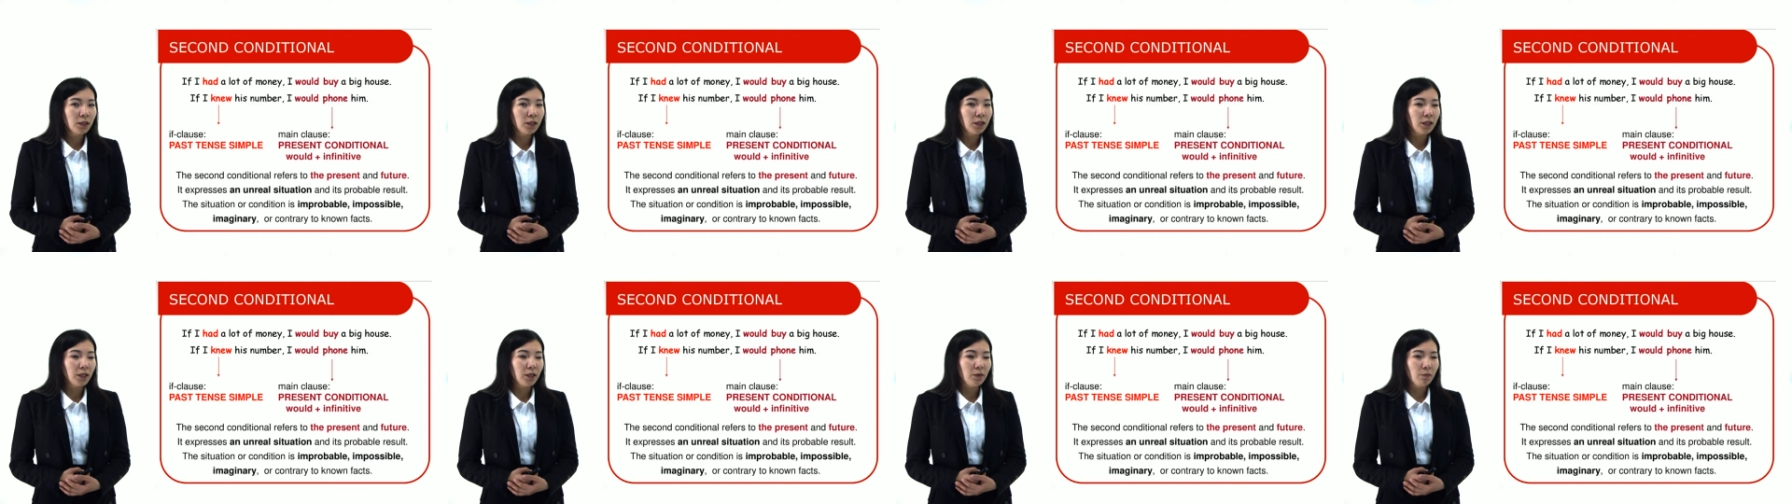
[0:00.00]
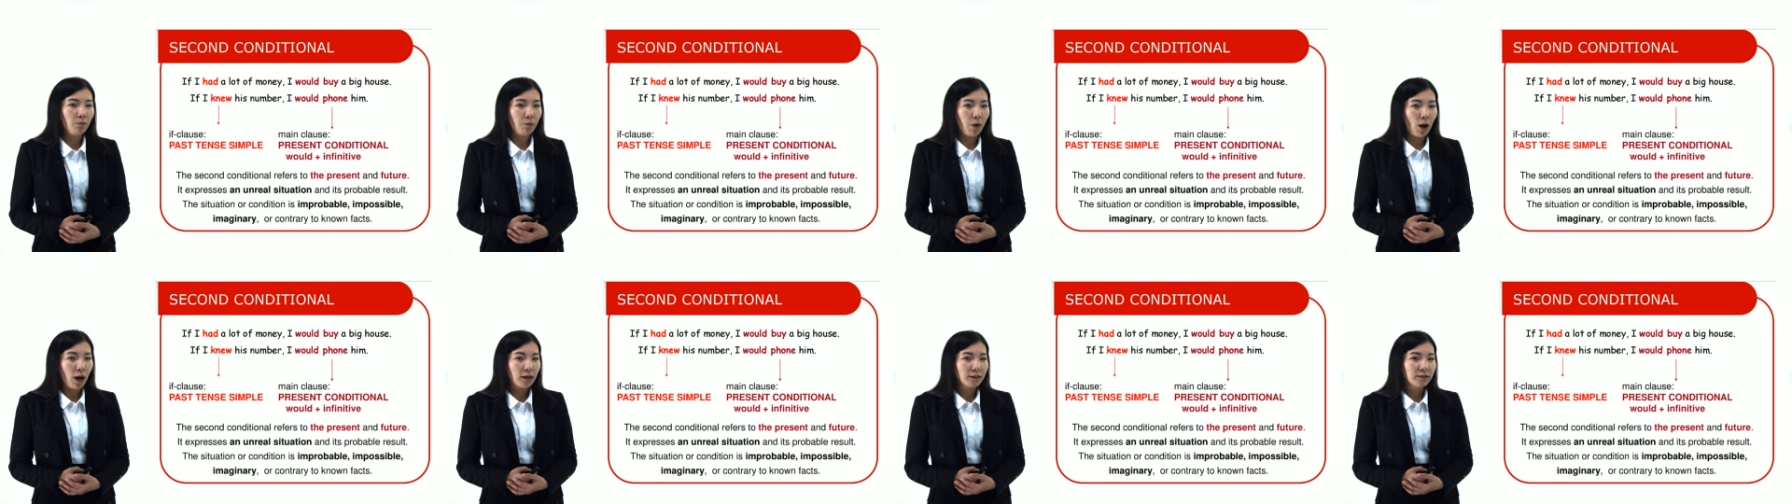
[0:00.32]

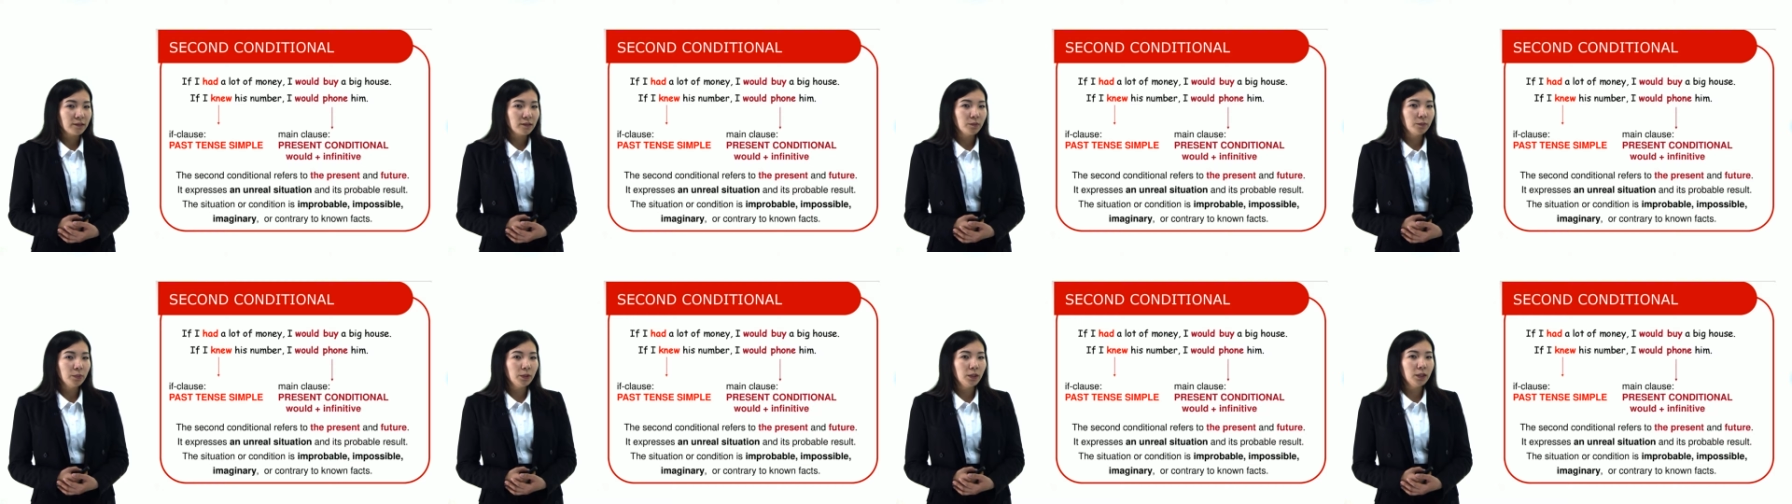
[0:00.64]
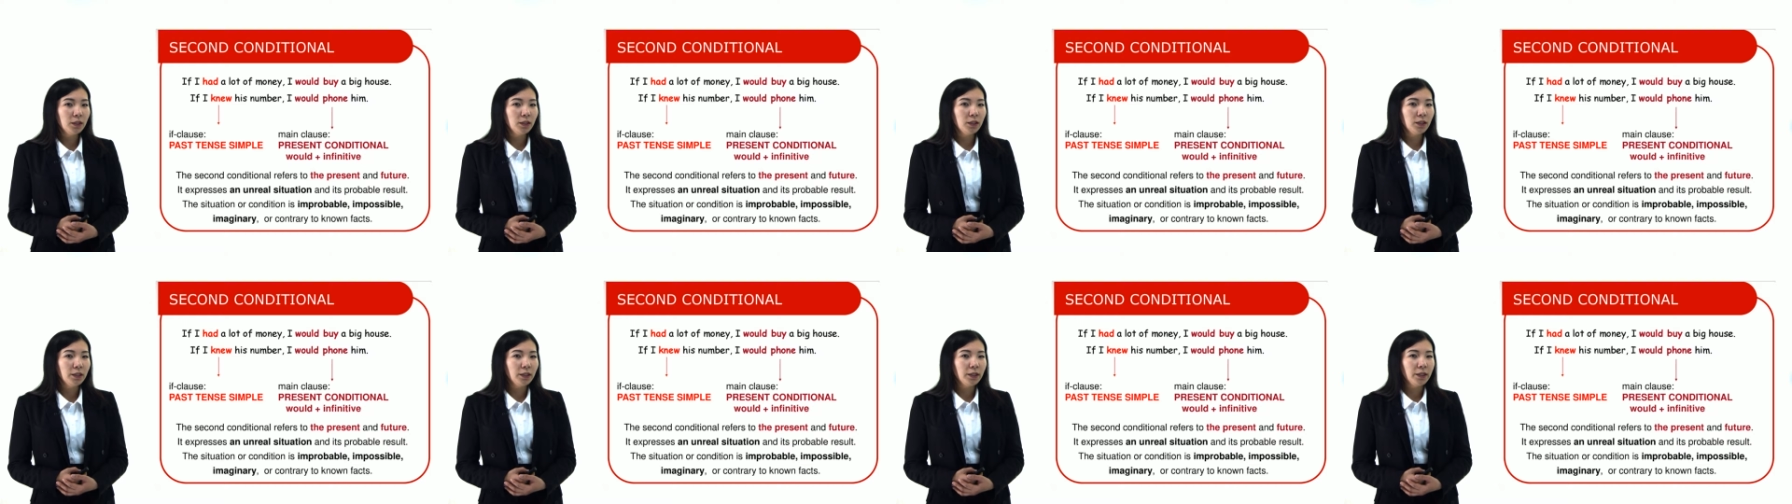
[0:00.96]

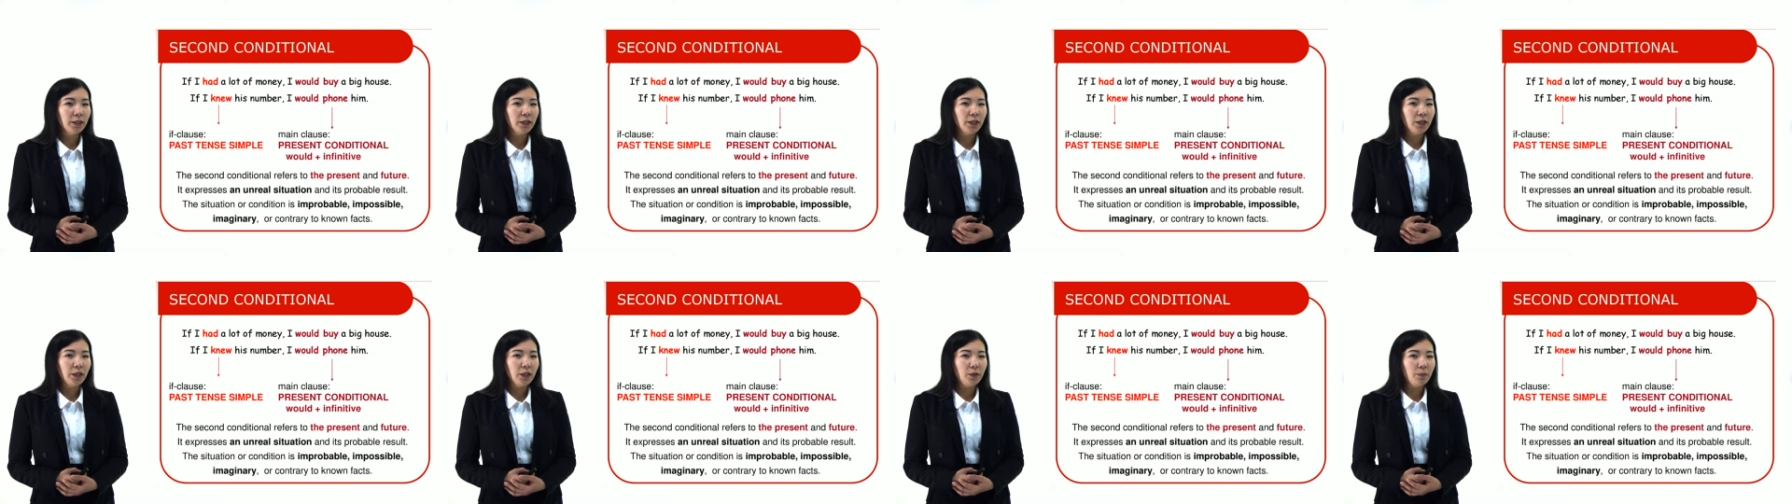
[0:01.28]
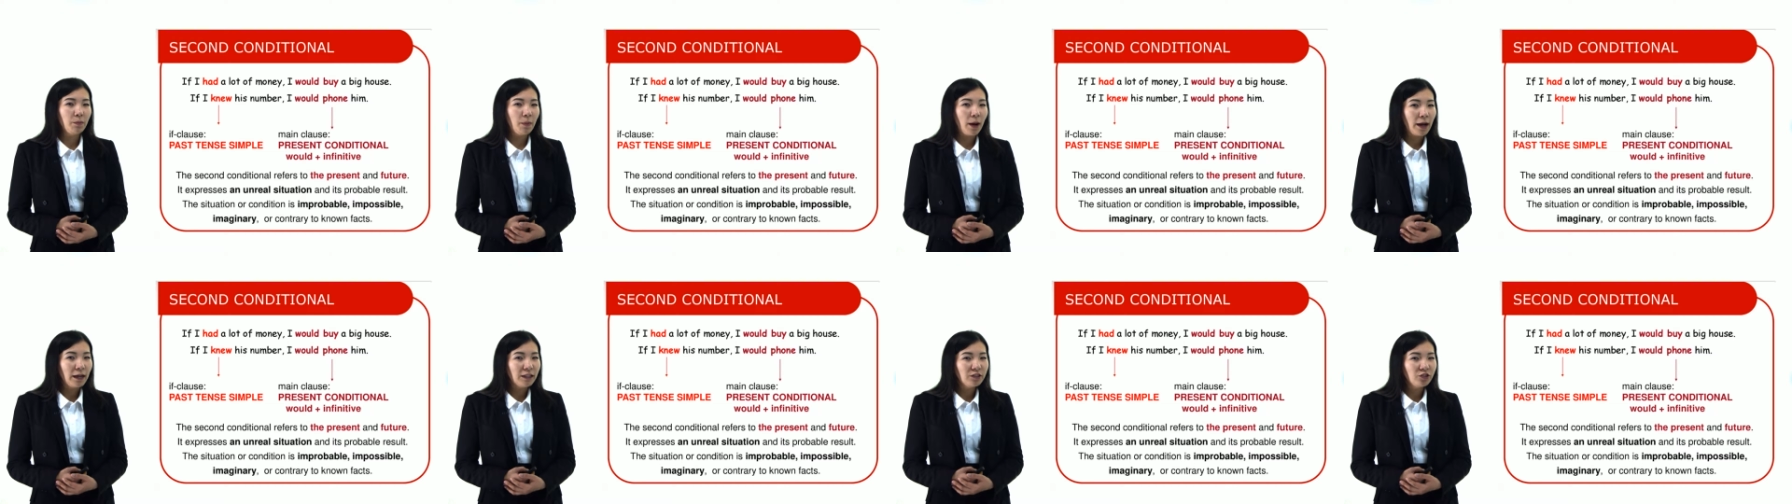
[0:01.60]
impossible,
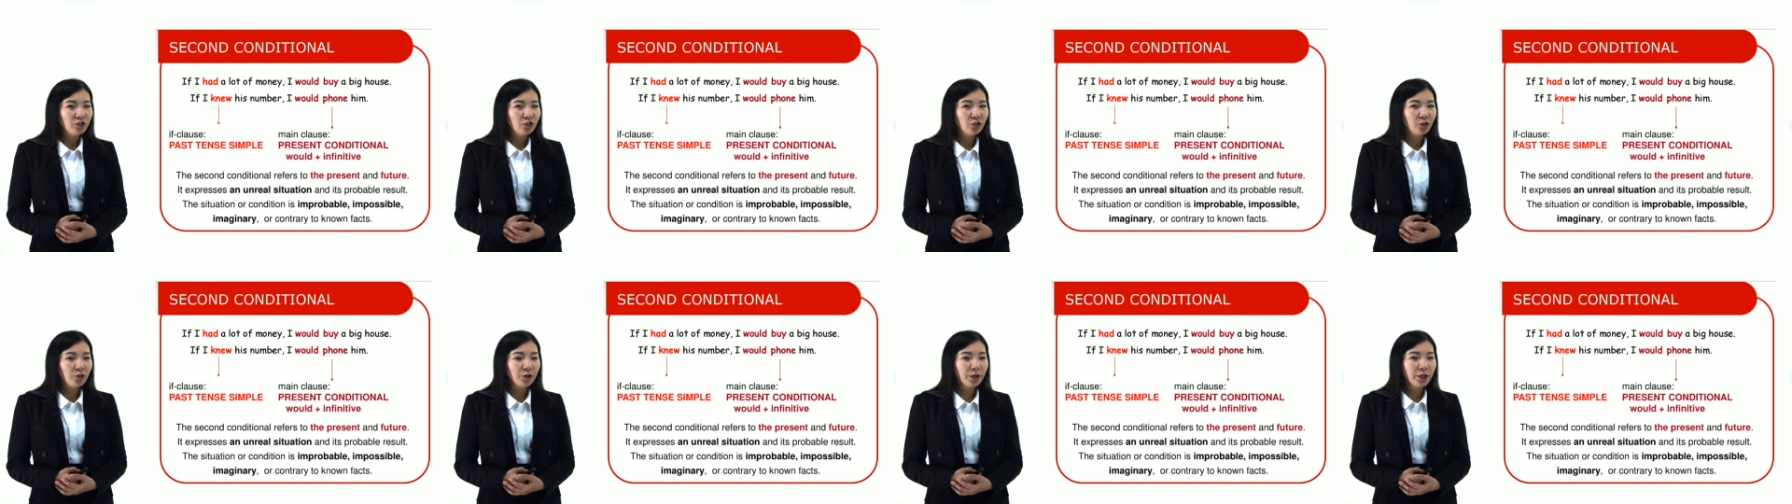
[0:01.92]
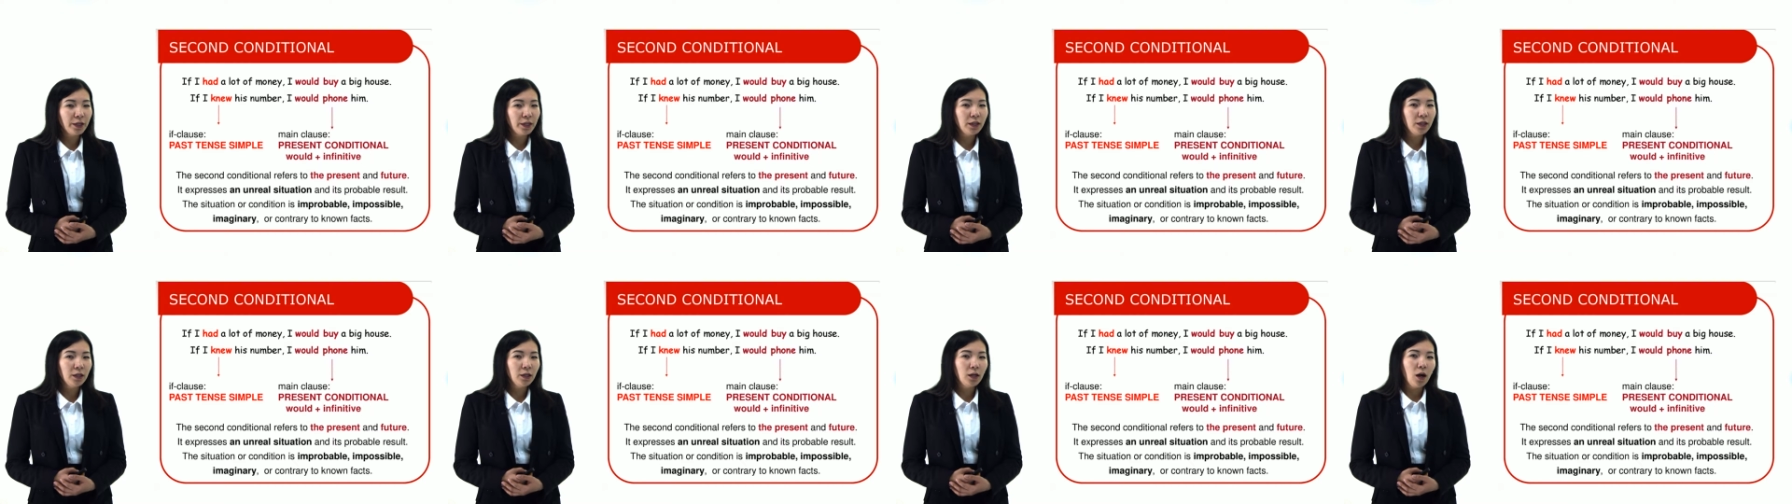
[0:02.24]

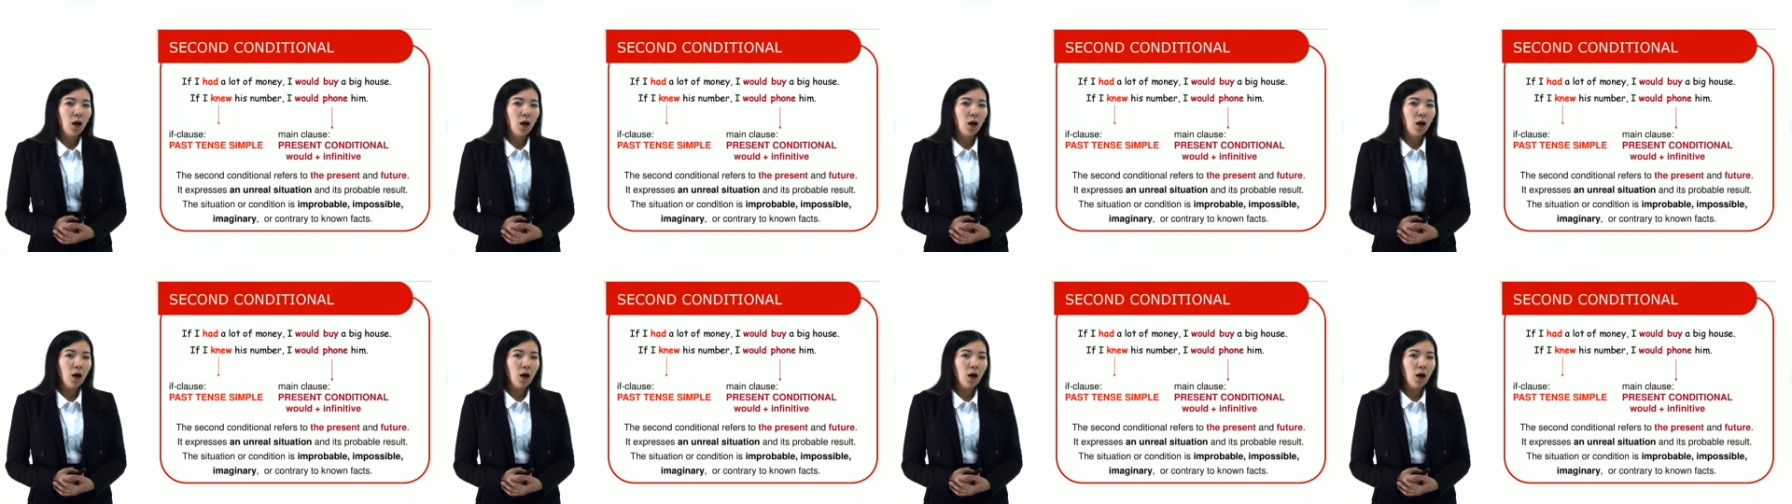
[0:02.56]
imaginary,